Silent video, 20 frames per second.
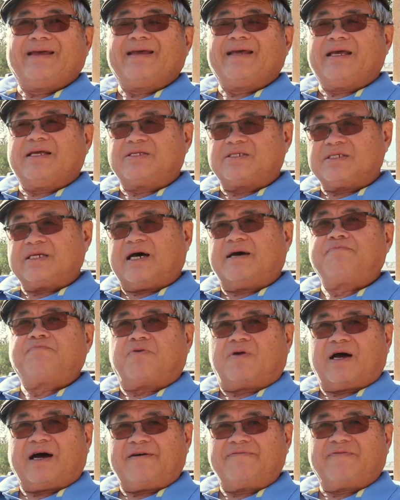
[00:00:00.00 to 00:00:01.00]
It's not
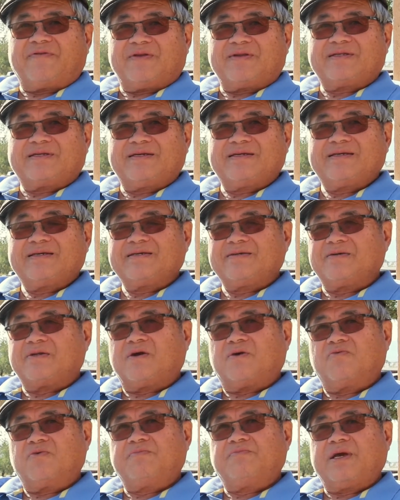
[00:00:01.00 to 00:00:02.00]
profit. You
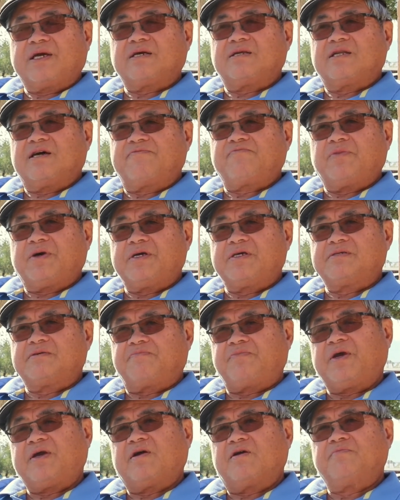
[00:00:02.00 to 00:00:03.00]
know, we make enough money to
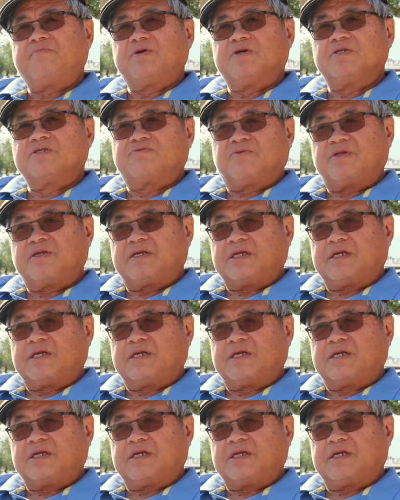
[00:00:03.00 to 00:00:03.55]
pay our bills for the